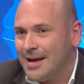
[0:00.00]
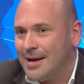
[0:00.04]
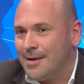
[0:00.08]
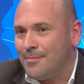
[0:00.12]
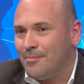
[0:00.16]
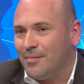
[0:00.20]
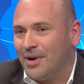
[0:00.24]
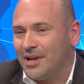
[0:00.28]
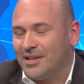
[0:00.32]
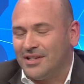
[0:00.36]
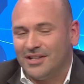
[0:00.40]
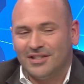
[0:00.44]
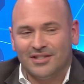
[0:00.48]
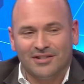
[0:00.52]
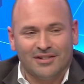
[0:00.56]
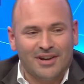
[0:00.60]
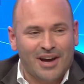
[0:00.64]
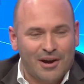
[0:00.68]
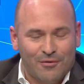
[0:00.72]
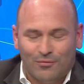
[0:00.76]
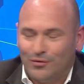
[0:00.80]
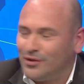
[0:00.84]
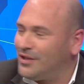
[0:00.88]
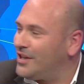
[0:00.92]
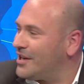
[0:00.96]
But I
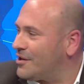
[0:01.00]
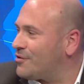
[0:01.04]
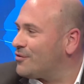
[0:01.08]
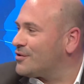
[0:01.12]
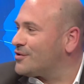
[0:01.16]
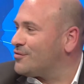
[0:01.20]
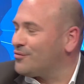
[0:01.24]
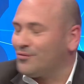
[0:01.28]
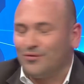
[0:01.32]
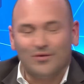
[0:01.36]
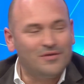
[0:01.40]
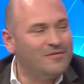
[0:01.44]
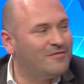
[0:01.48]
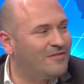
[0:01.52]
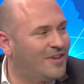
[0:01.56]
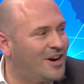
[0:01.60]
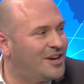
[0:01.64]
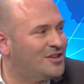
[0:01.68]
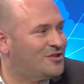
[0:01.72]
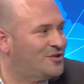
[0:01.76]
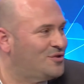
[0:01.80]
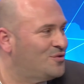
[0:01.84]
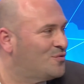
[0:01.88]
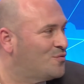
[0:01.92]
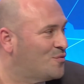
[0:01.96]
would like also to
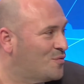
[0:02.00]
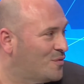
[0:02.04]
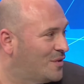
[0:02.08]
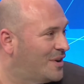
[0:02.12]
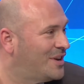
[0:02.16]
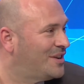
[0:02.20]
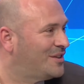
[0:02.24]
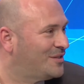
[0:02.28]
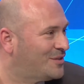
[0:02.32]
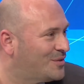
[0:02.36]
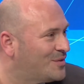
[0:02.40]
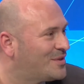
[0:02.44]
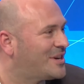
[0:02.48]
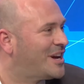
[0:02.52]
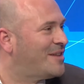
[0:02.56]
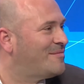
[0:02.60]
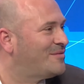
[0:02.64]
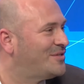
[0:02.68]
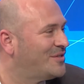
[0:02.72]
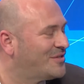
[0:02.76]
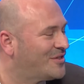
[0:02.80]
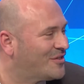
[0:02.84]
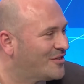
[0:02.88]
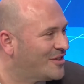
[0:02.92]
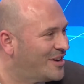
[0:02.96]
invite you to come
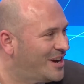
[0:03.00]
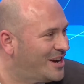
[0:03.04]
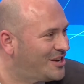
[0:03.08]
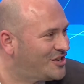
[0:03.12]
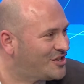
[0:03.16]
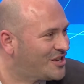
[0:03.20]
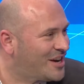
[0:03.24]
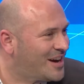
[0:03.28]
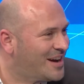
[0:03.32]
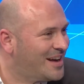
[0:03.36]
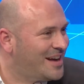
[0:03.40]
to Croatia,